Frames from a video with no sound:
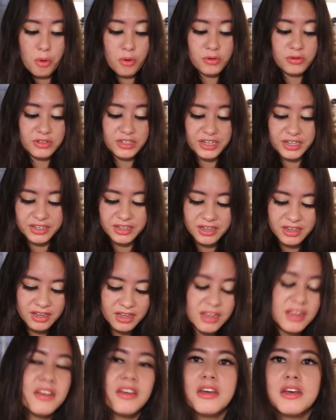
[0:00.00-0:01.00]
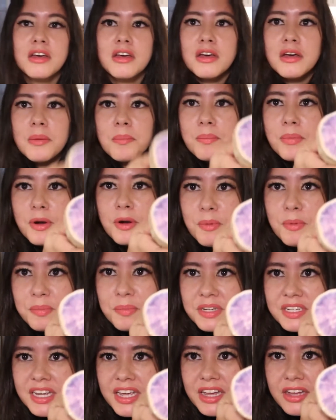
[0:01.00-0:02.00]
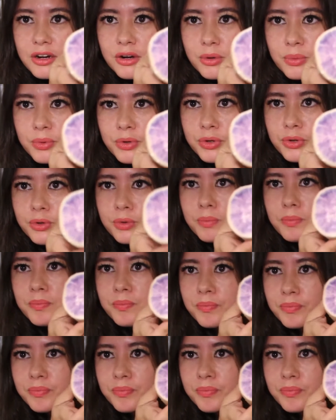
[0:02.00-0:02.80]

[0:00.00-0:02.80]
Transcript: holding purple potato root.